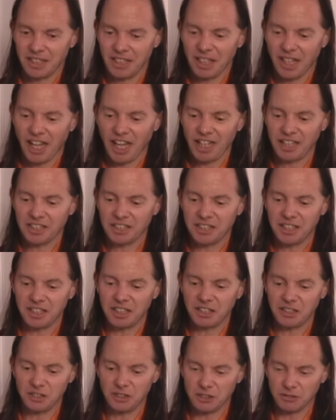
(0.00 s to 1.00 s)
highest thing
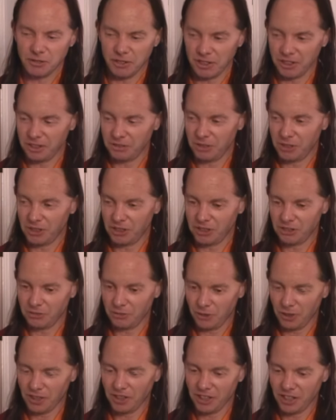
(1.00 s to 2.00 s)
in the universe, which is the
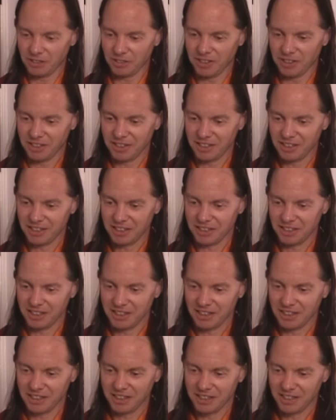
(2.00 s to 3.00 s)
fourth level
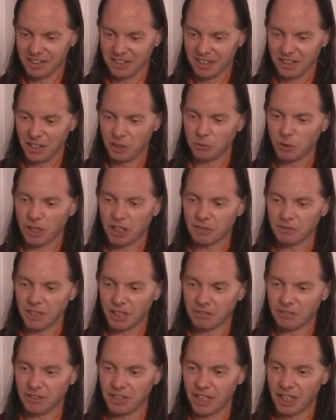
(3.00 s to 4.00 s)
then what comes
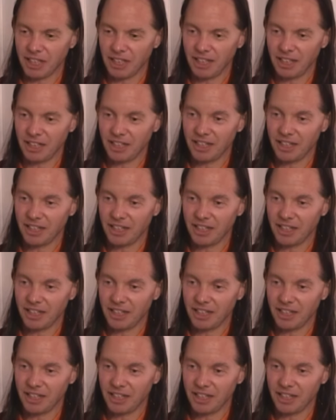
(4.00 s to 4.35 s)
after that?